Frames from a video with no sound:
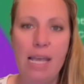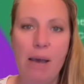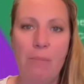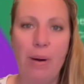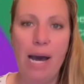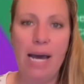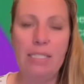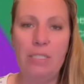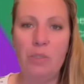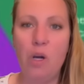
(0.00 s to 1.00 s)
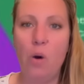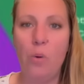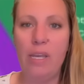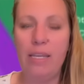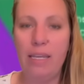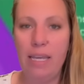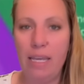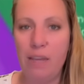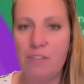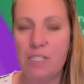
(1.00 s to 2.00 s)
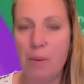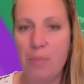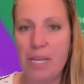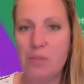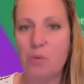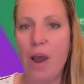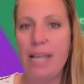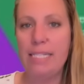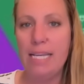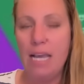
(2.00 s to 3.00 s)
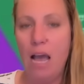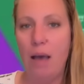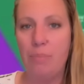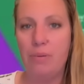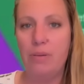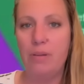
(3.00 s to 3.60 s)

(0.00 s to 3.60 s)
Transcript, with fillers: But you know, if something's rising up,